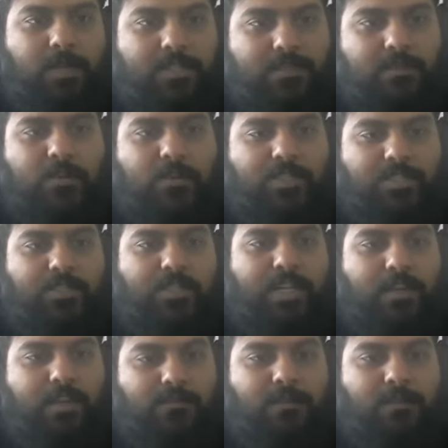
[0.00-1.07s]
As long as you
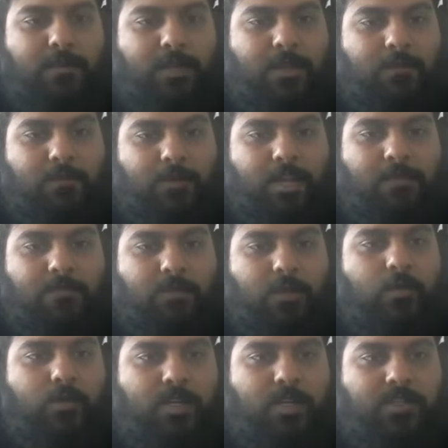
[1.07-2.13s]
tell us, we'll be able to help you
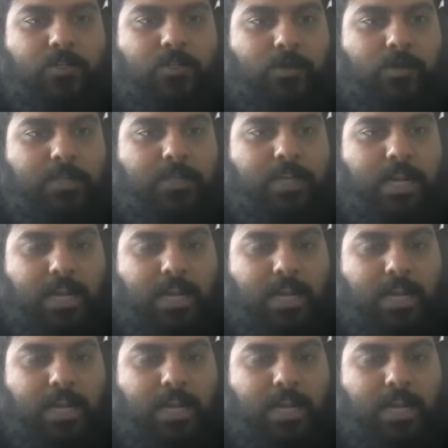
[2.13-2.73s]
work through it.